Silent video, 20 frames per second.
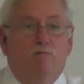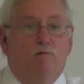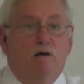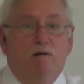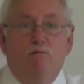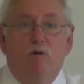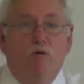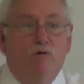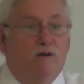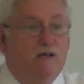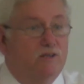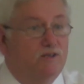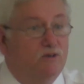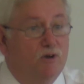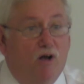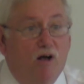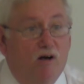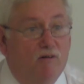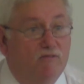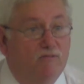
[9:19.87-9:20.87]
We won't
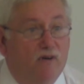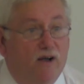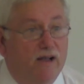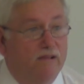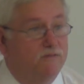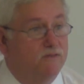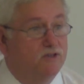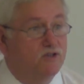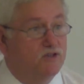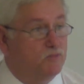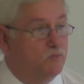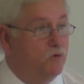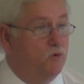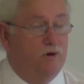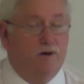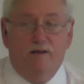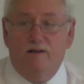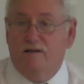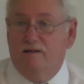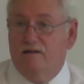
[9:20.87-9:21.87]
get to all five this
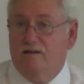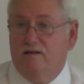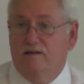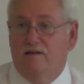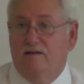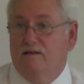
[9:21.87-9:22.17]
morning,